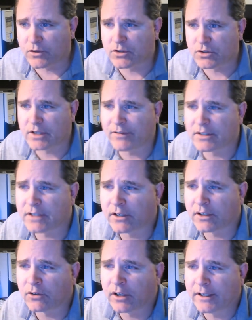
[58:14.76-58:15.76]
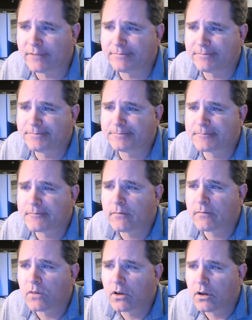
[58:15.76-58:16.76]
17, right?
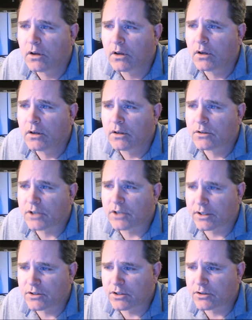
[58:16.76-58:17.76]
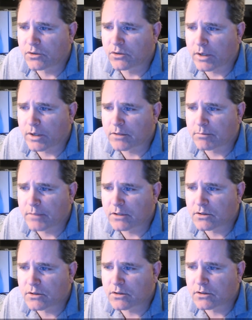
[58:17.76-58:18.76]
Change it to
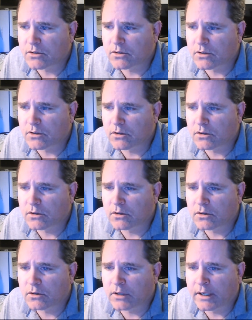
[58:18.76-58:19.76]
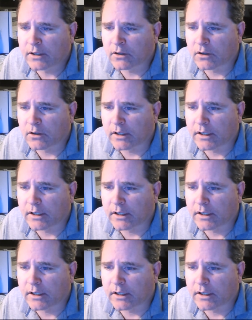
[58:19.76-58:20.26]
Westminster Leningrad.